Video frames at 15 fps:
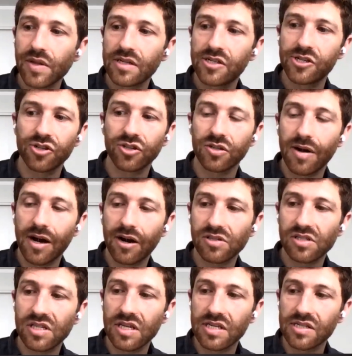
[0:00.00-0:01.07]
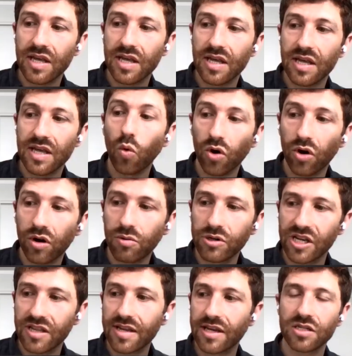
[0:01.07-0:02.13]
digital democracies that work,
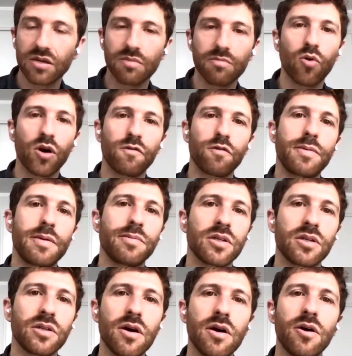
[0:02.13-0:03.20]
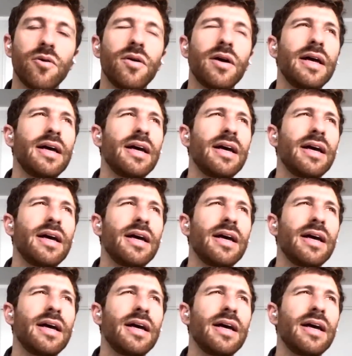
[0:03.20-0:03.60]
which I think is important for people to know,